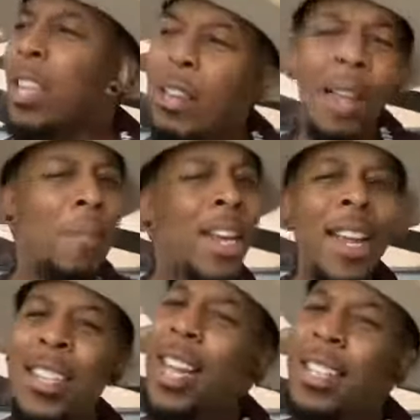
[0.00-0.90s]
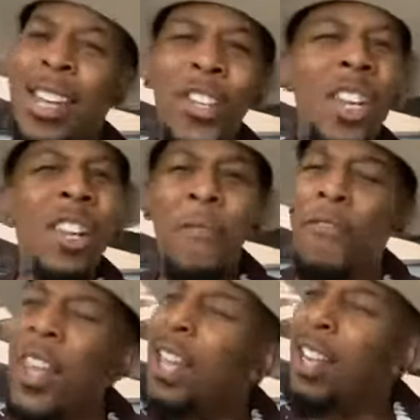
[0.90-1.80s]
you like, man, that, that's such a good
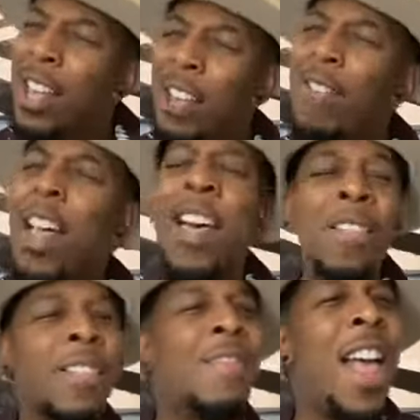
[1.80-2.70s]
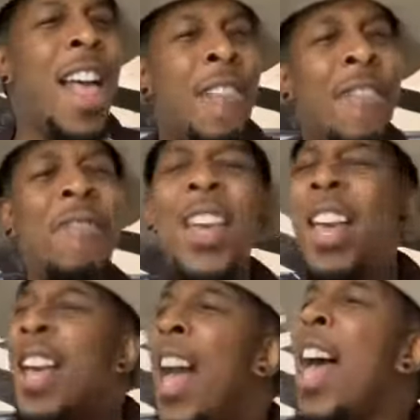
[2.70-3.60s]
feeling. Dum,
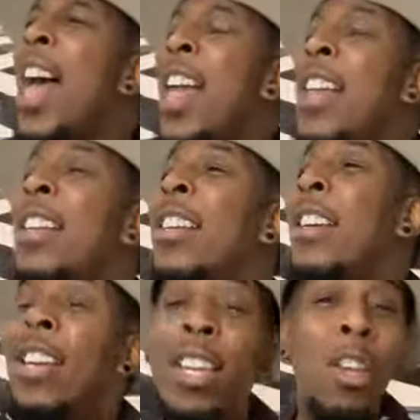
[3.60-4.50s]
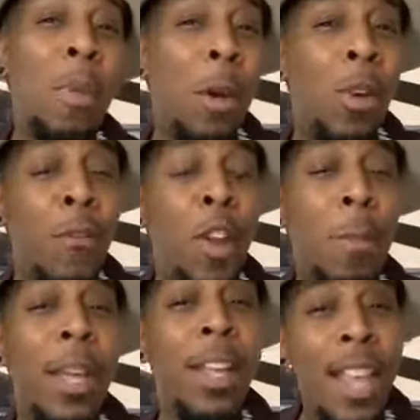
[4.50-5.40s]
behind. You may want to
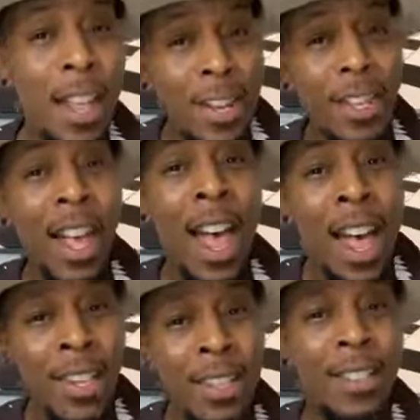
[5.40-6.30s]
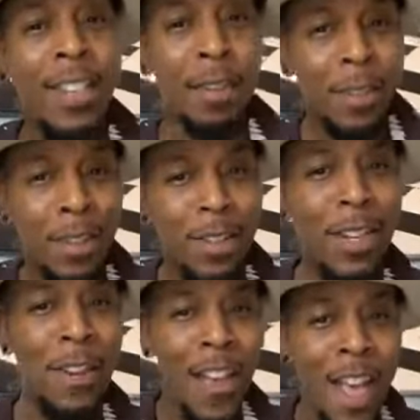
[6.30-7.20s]
flip it. You God, dum,
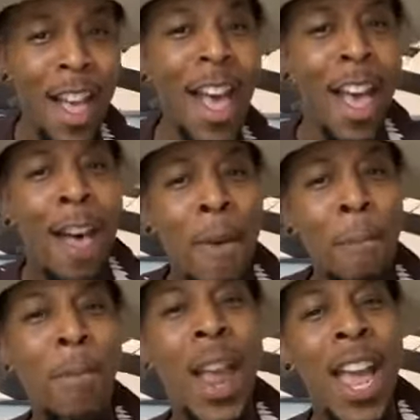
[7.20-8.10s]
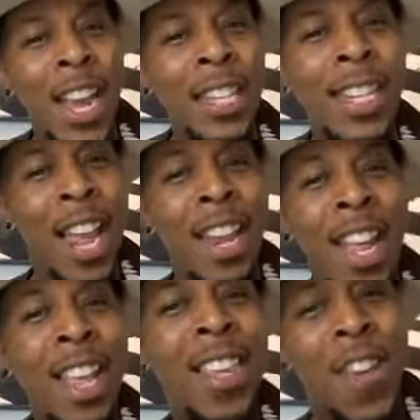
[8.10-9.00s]
dum. I'll be praising
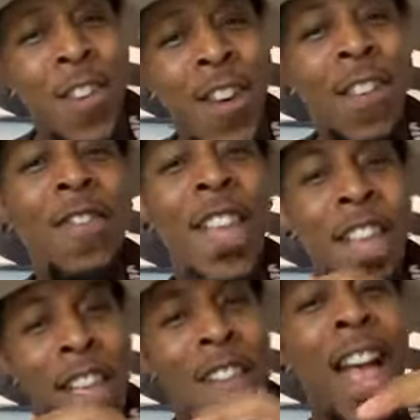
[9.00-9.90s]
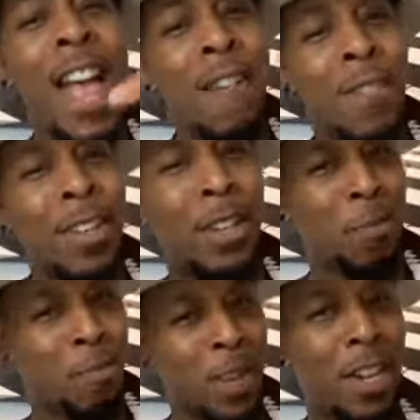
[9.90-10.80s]
you. I'll be
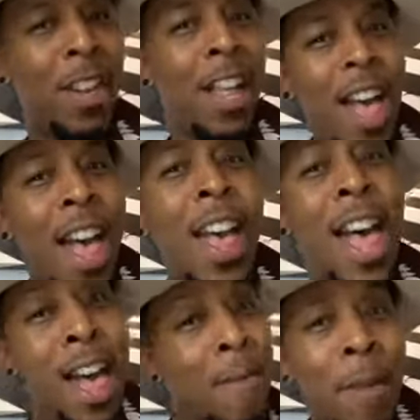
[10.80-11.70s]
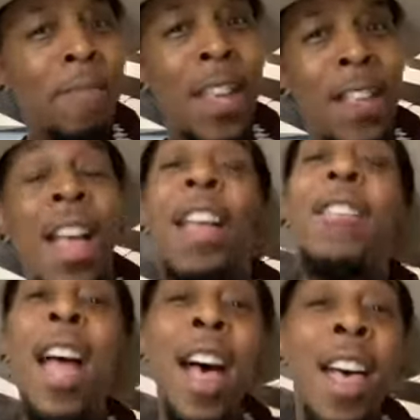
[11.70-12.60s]
done, dum, dum,
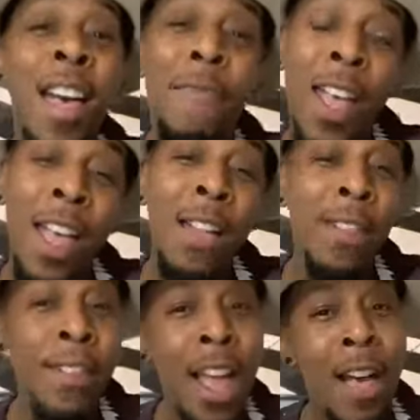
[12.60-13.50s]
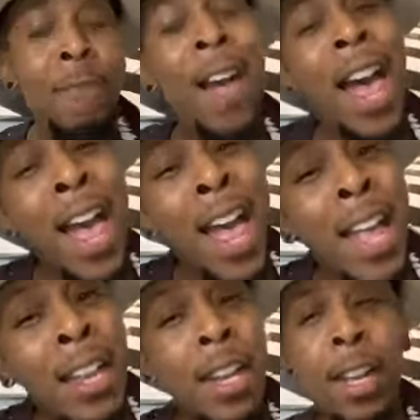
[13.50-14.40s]
dum,
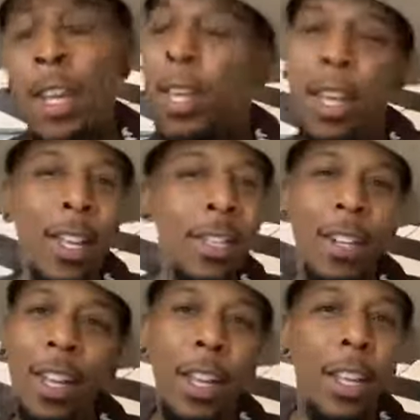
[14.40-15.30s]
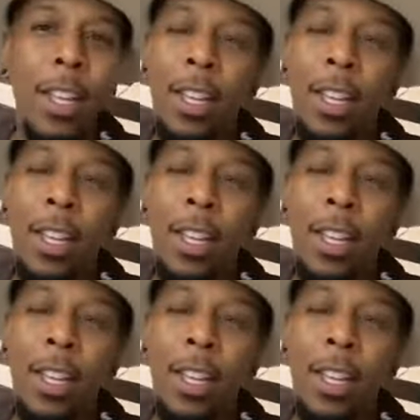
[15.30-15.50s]
dum, It's,